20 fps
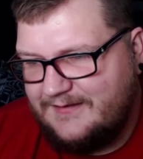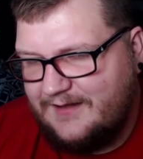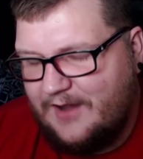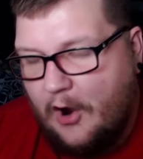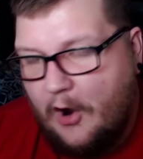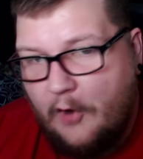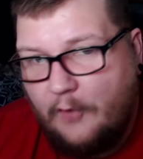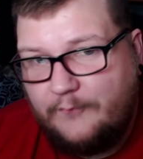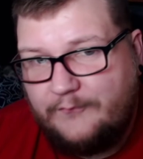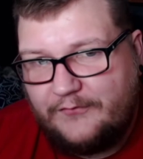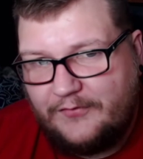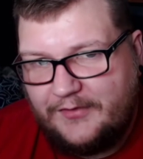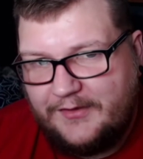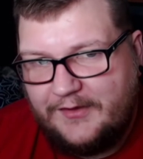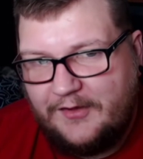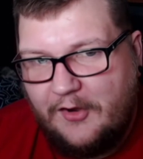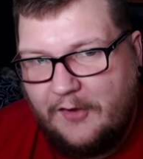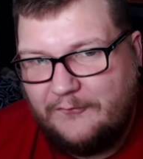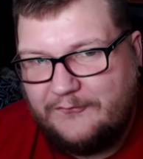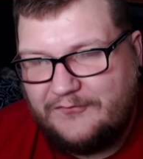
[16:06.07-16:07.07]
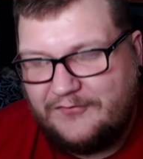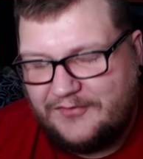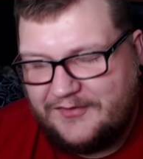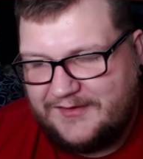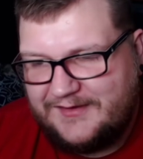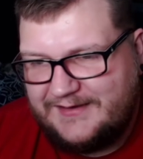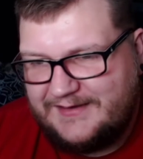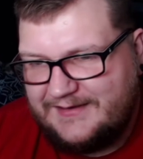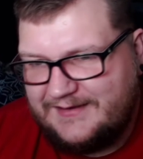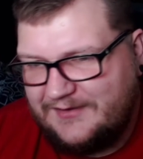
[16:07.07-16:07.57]
Hopefully,
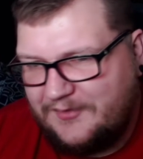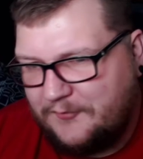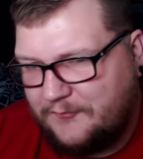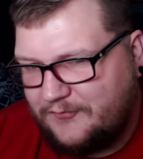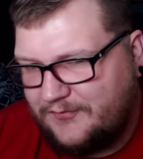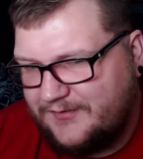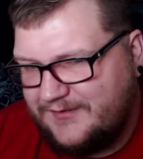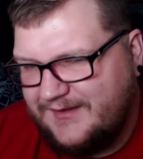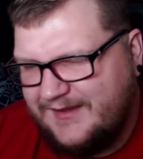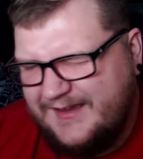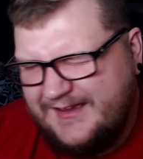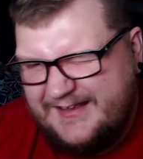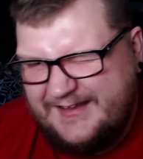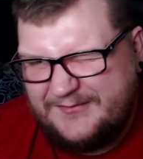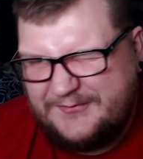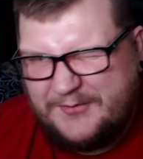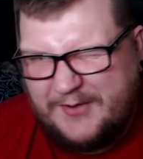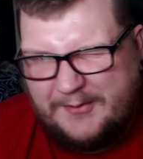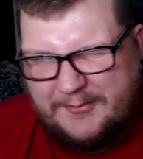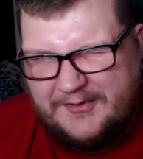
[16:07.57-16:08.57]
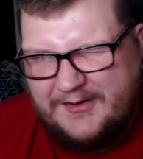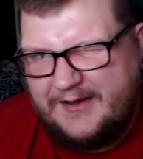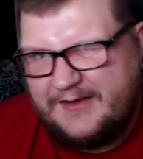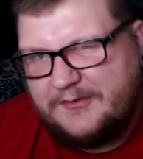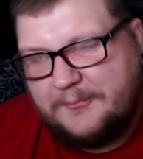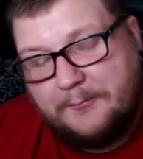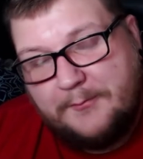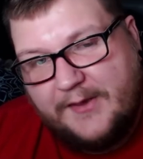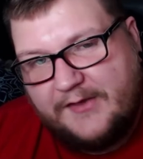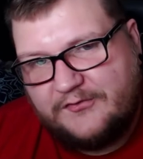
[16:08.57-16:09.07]
hopefully, hopefully. That's probably not
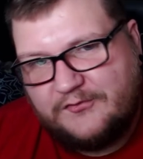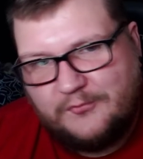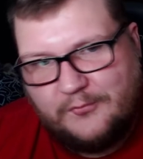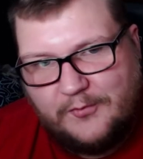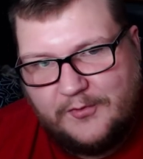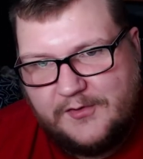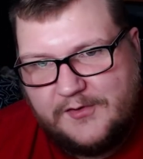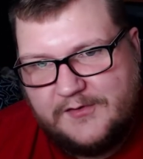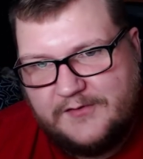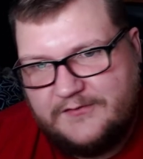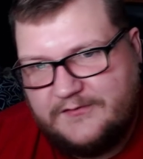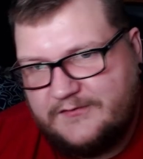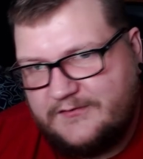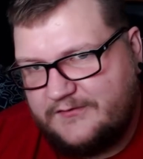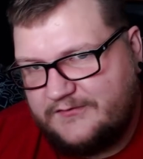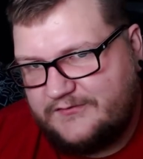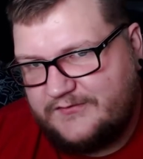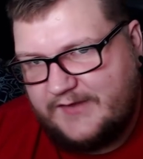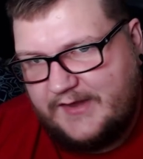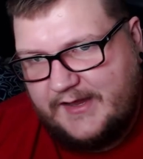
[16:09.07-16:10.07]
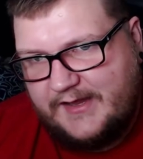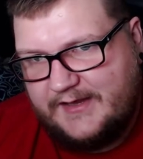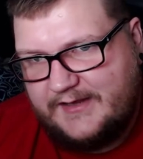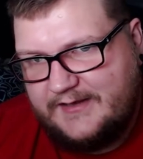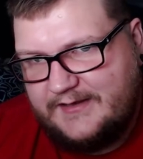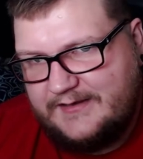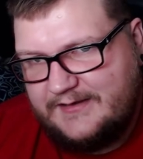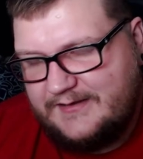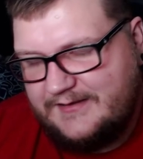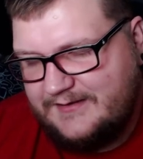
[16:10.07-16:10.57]
the best words to
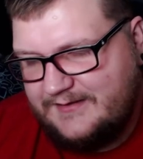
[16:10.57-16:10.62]
say.